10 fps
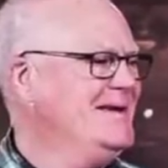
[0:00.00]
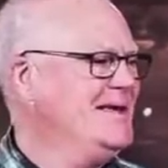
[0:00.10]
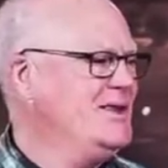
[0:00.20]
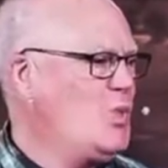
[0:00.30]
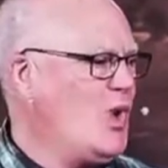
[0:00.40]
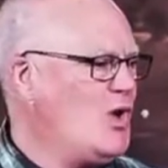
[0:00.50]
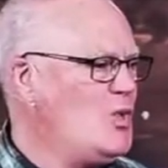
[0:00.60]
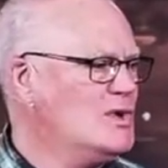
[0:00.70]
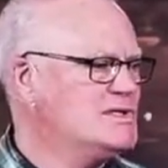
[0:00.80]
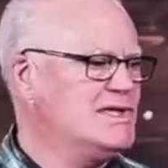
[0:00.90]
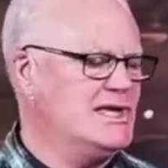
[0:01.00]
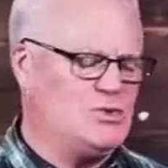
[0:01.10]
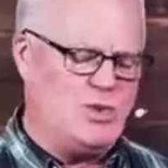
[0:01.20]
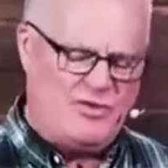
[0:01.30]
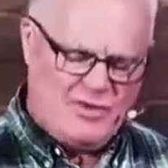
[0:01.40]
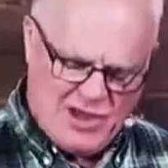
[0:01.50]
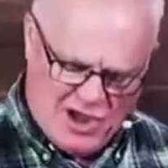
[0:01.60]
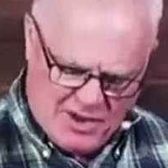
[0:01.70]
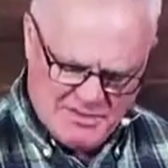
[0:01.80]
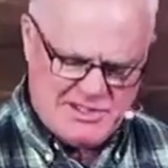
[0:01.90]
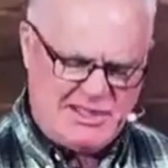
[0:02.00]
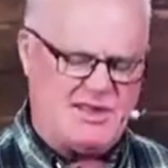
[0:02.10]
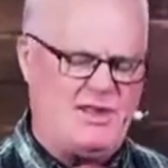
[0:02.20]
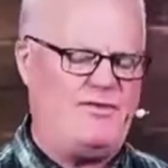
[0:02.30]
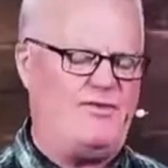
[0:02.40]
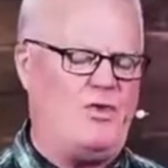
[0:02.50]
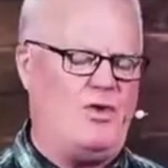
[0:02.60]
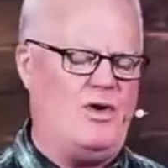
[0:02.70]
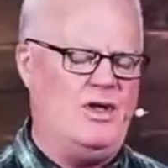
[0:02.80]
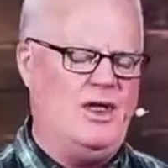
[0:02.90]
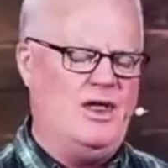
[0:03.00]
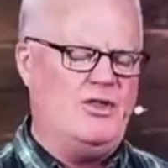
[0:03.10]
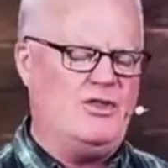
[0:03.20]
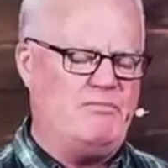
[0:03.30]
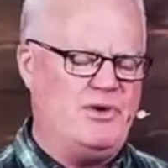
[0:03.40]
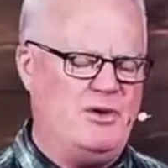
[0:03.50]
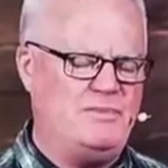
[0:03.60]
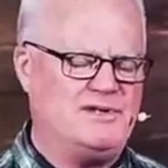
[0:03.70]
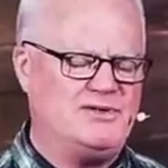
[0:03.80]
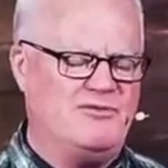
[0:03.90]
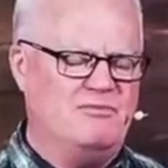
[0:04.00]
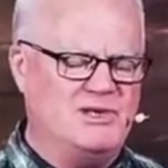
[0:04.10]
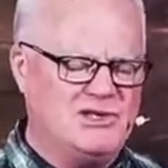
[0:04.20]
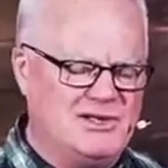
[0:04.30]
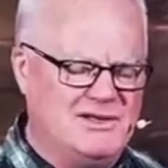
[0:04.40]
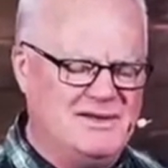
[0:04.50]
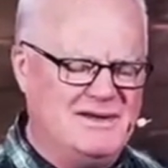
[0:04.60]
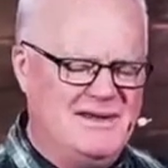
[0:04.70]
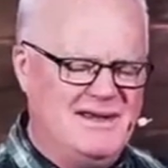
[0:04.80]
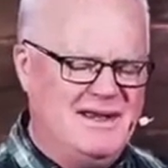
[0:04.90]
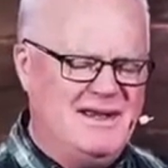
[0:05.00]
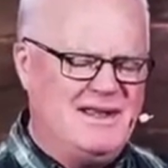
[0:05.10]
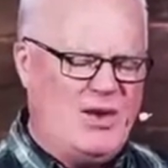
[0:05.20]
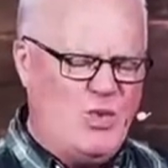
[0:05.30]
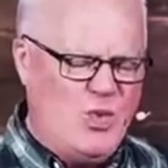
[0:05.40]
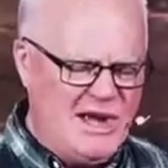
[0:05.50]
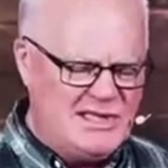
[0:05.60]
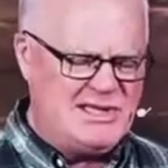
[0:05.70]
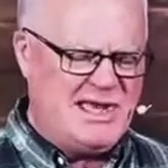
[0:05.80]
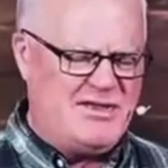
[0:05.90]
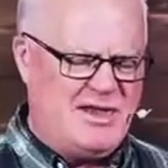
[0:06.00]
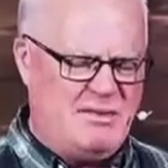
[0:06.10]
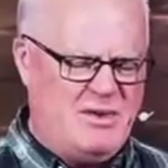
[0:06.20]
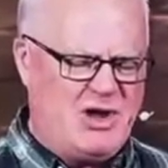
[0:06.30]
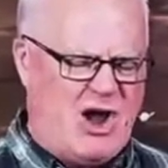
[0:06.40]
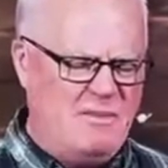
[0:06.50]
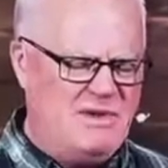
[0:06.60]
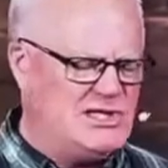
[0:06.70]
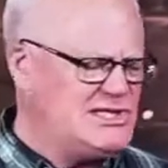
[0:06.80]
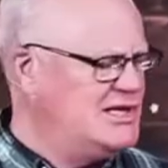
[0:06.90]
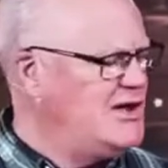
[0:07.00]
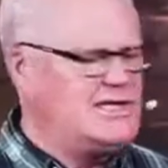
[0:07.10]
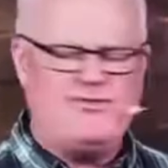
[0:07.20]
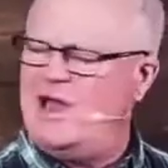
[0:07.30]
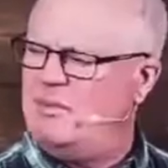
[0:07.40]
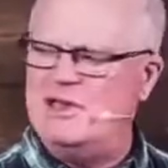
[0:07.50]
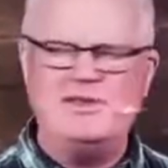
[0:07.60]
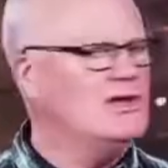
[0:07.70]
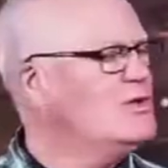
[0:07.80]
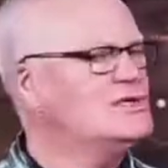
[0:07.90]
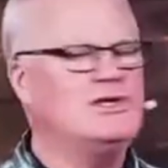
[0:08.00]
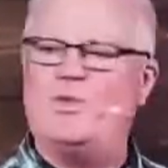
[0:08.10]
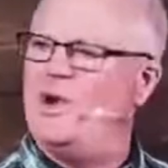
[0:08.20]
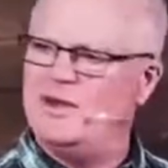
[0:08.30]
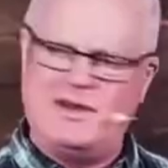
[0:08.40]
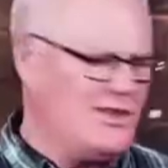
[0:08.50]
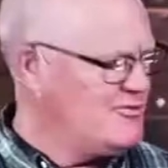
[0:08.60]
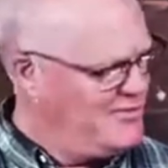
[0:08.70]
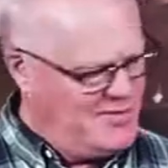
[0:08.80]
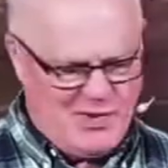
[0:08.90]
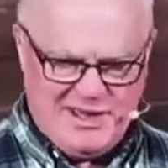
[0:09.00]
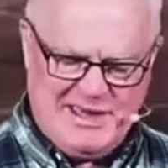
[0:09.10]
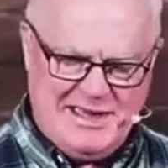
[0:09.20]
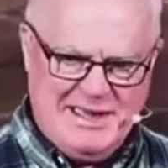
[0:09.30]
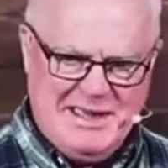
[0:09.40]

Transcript: And the well was this we have come together for the purpose of mission that we together can't be just a nice family that looks at one another every week,